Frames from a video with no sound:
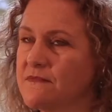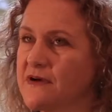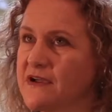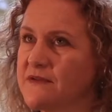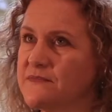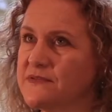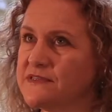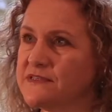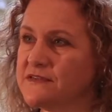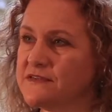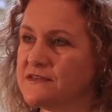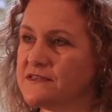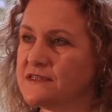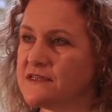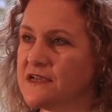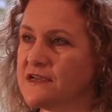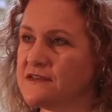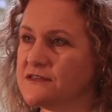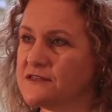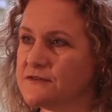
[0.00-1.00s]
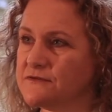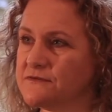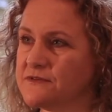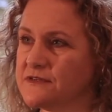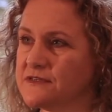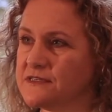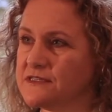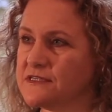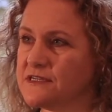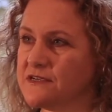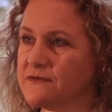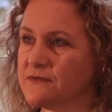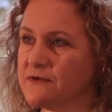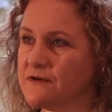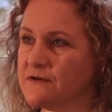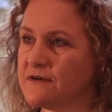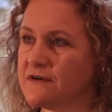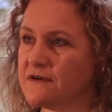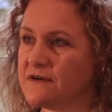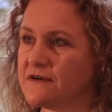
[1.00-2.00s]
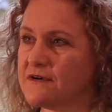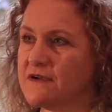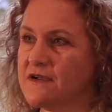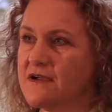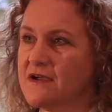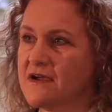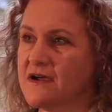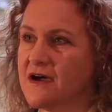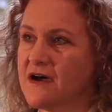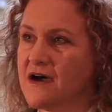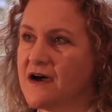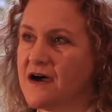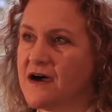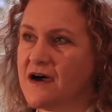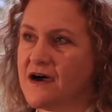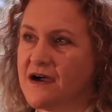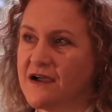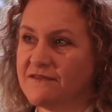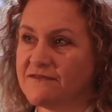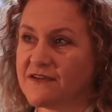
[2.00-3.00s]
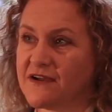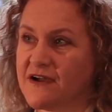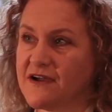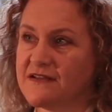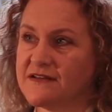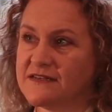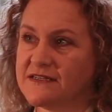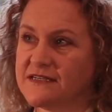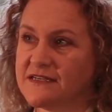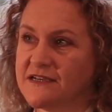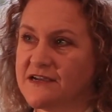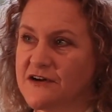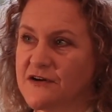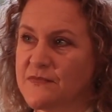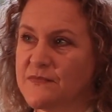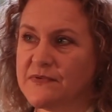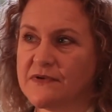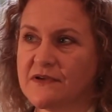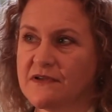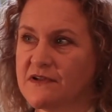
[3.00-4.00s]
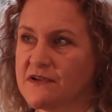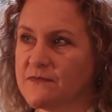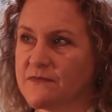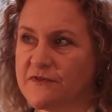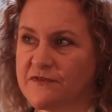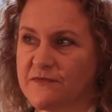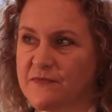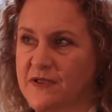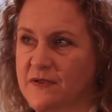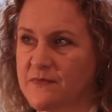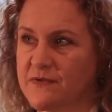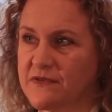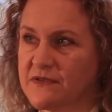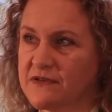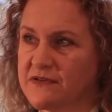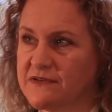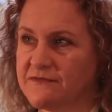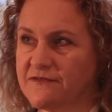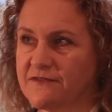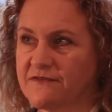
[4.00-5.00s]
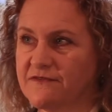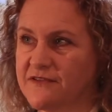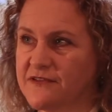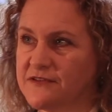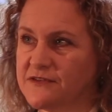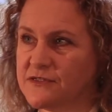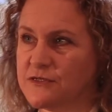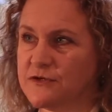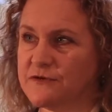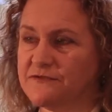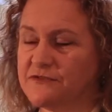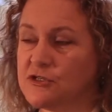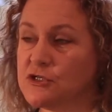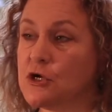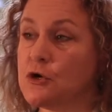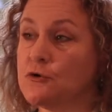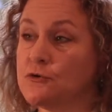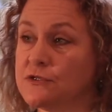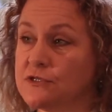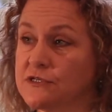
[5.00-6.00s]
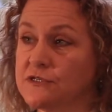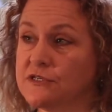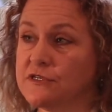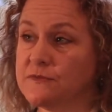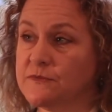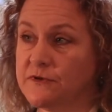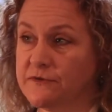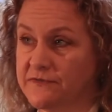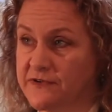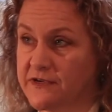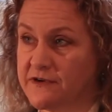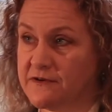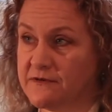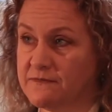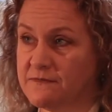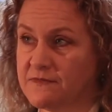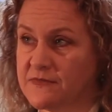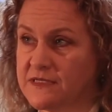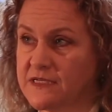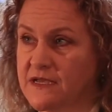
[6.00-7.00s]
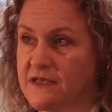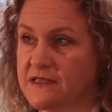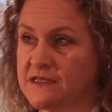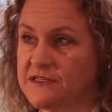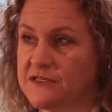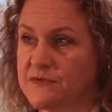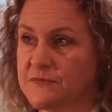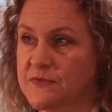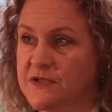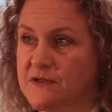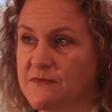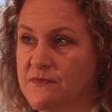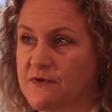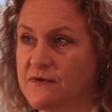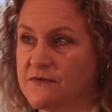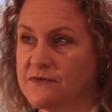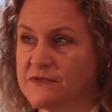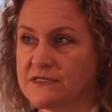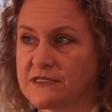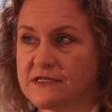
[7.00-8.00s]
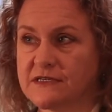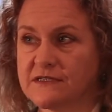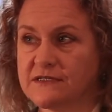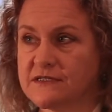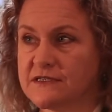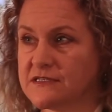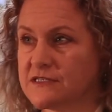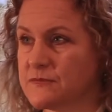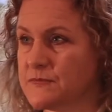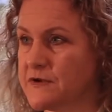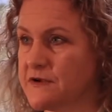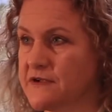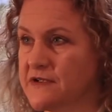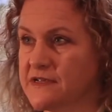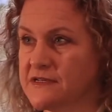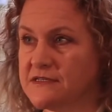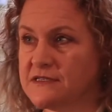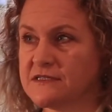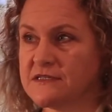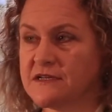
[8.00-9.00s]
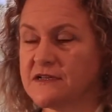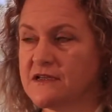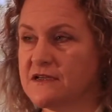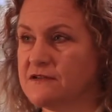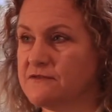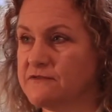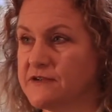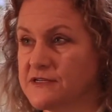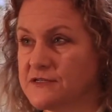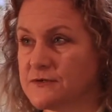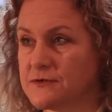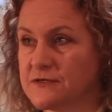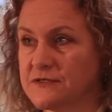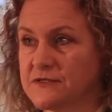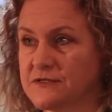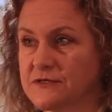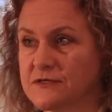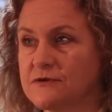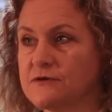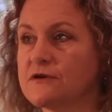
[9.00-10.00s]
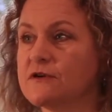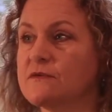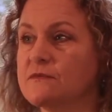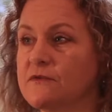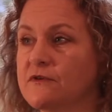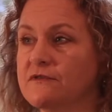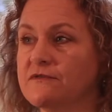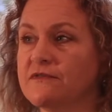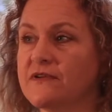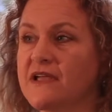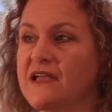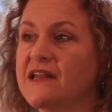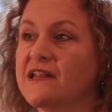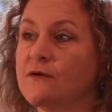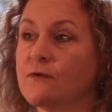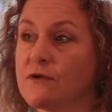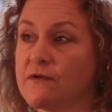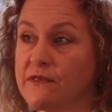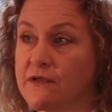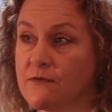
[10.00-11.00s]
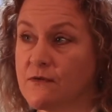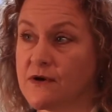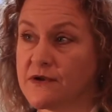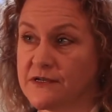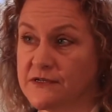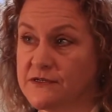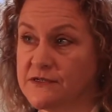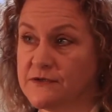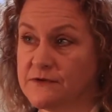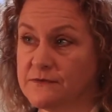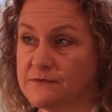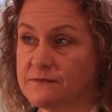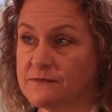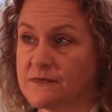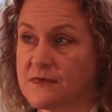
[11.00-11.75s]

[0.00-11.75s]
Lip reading: my business as a real estate broker, I've gotten to help a number of people in different fields who've chosen to move here. Talented people with skills and experience and resources who could move anywhere they wanted to.